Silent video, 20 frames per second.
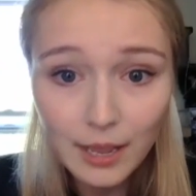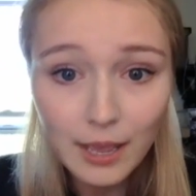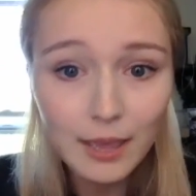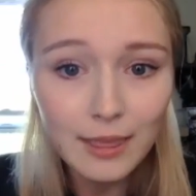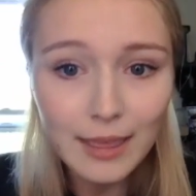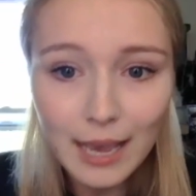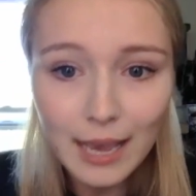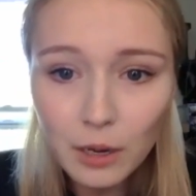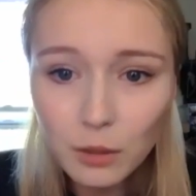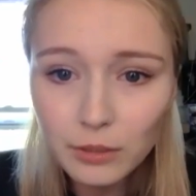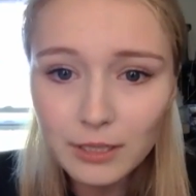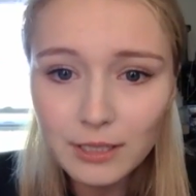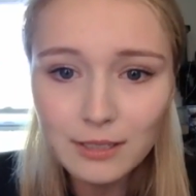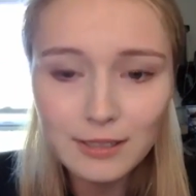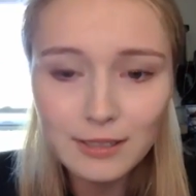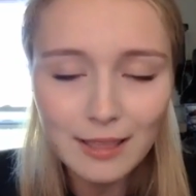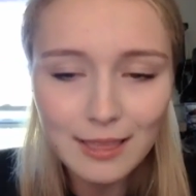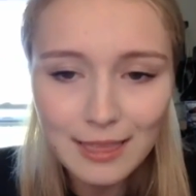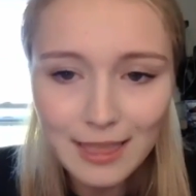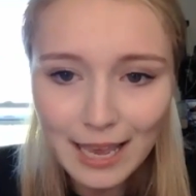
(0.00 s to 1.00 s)
Thousands
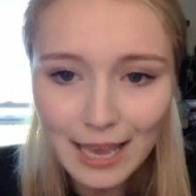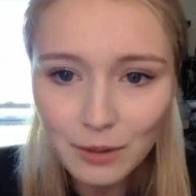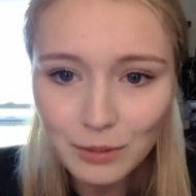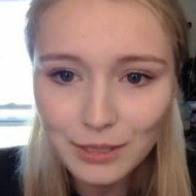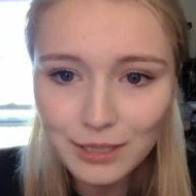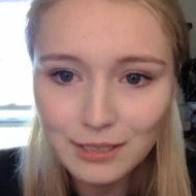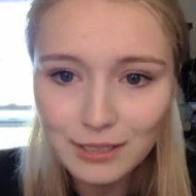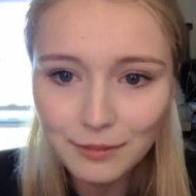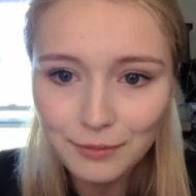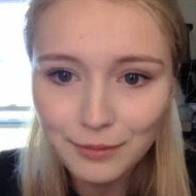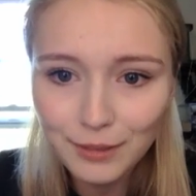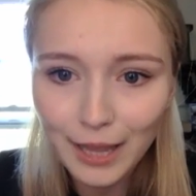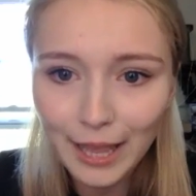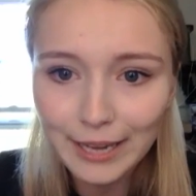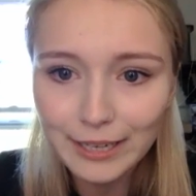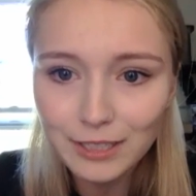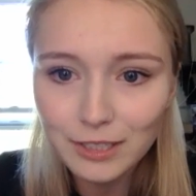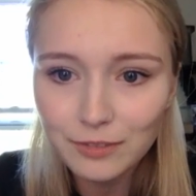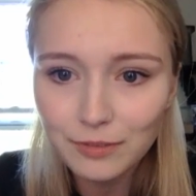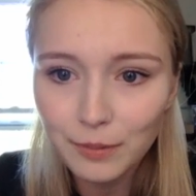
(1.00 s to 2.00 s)
and thousands of
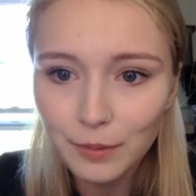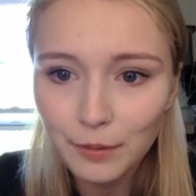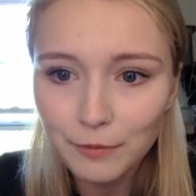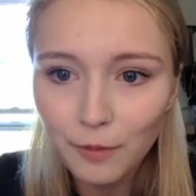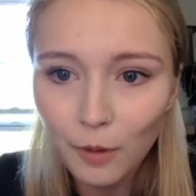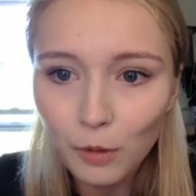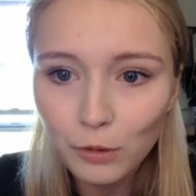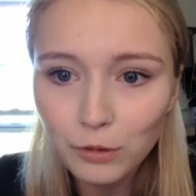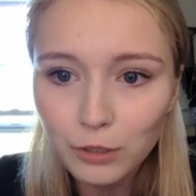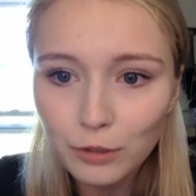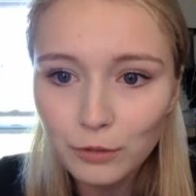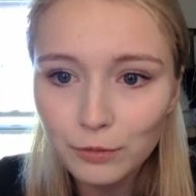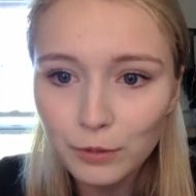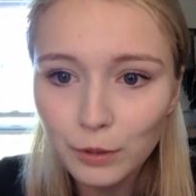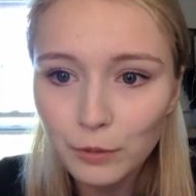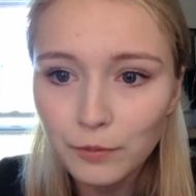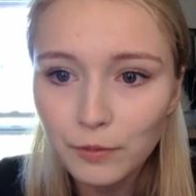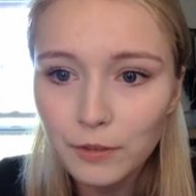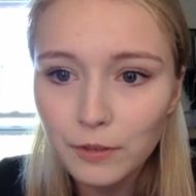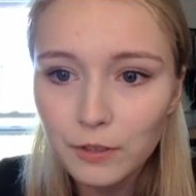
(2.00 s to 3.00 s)
lights from the vaulted
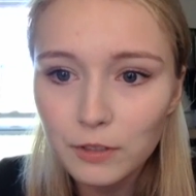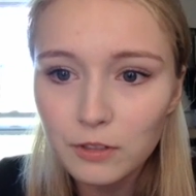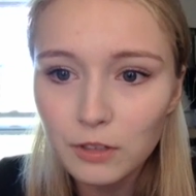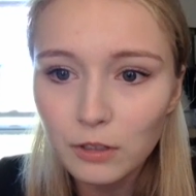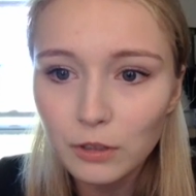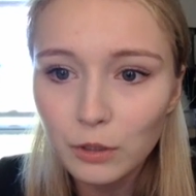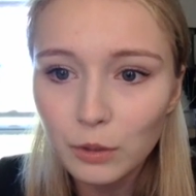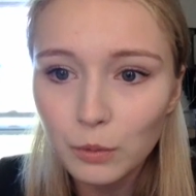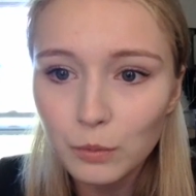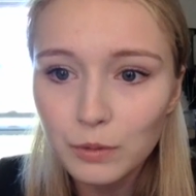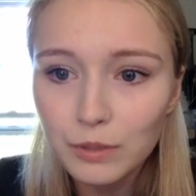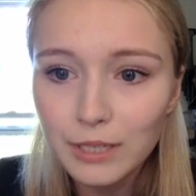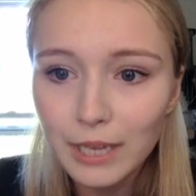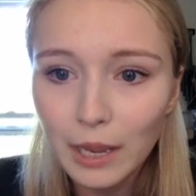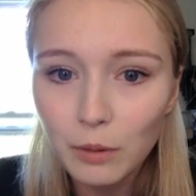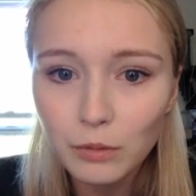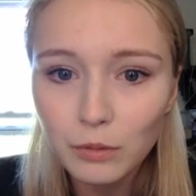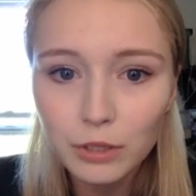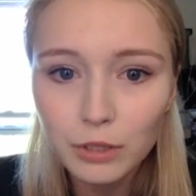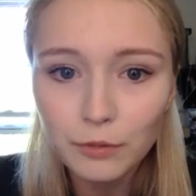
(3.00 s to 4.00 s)
roof of the saloon
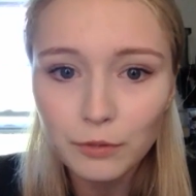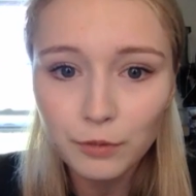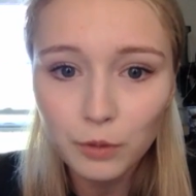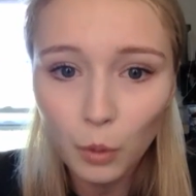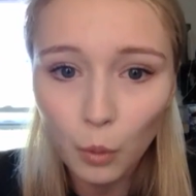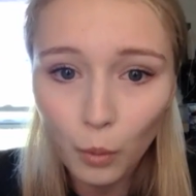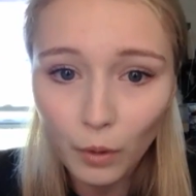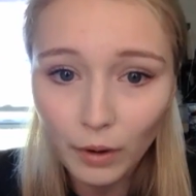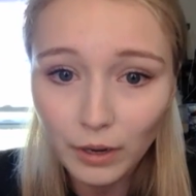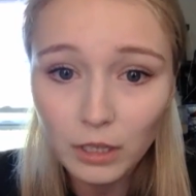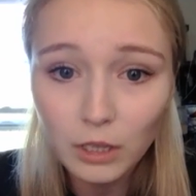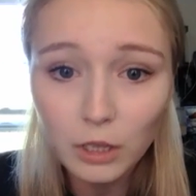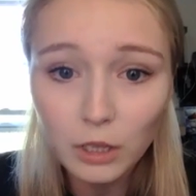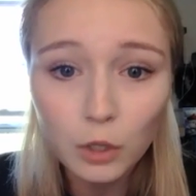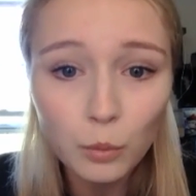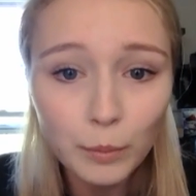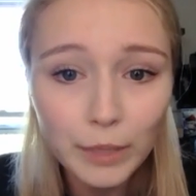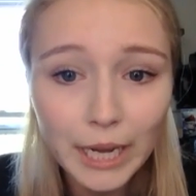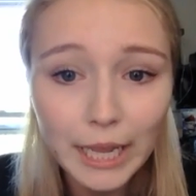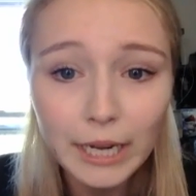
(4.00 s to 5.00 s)
down to the floor
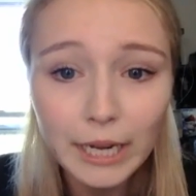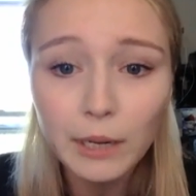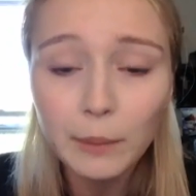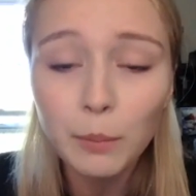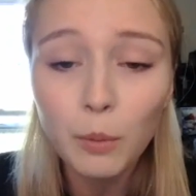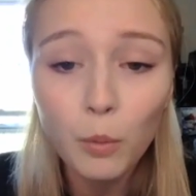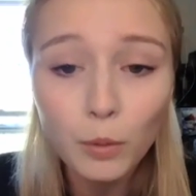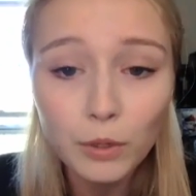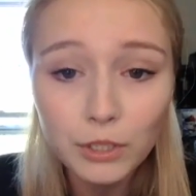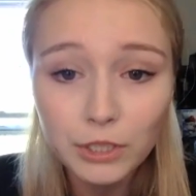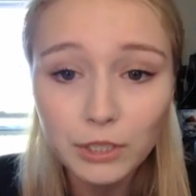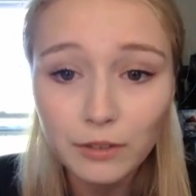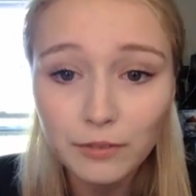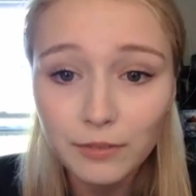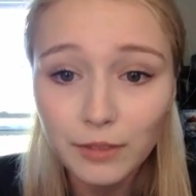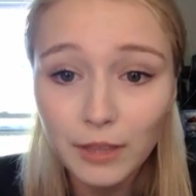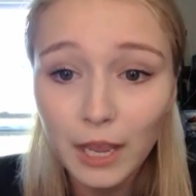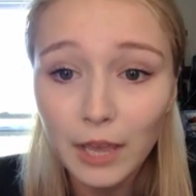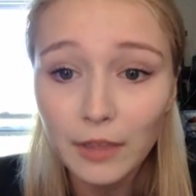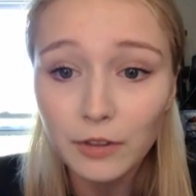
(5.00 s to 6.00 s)
illuminated a portion of
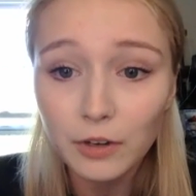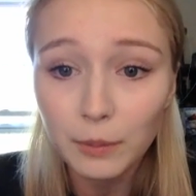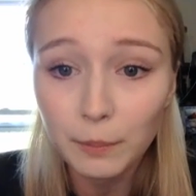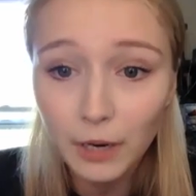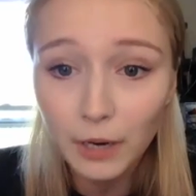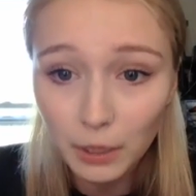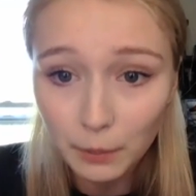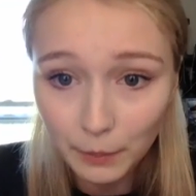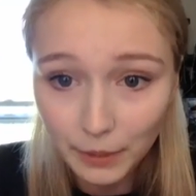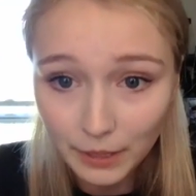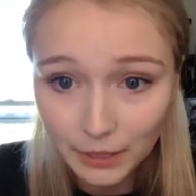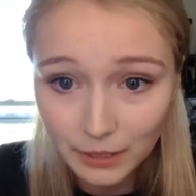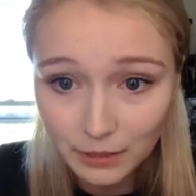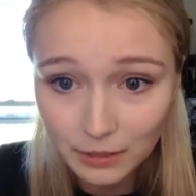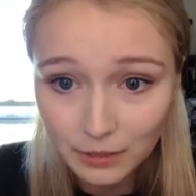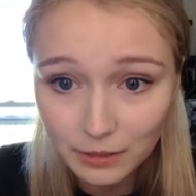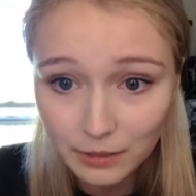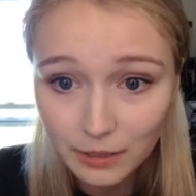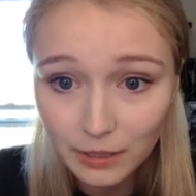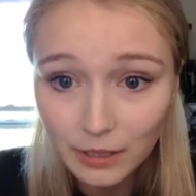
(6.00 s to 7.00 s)
the other
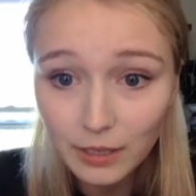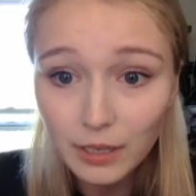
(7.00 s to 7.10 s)
apartments,